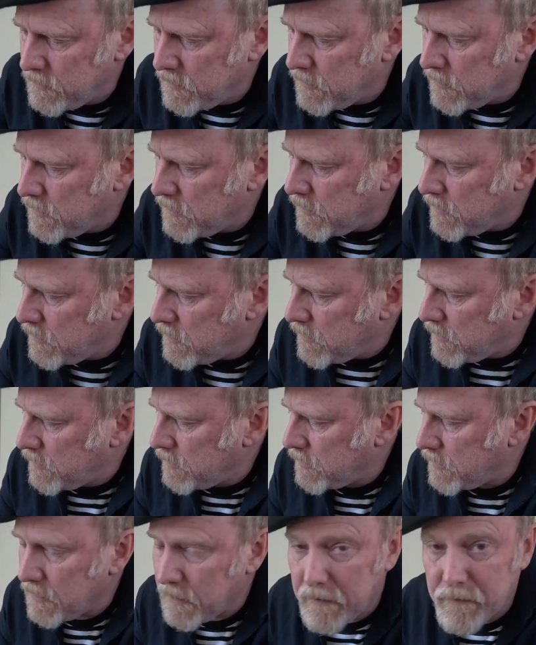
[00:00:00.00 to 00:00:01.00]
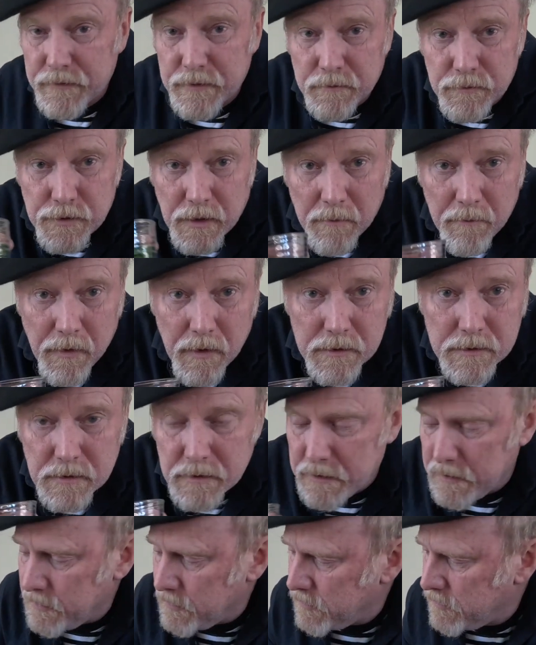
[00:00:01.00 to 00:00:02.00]
have some chopped
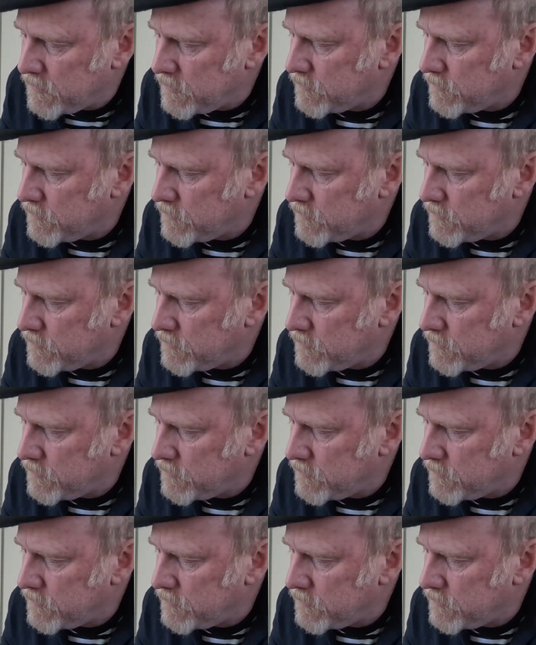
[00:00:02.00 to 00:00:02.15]
parsley.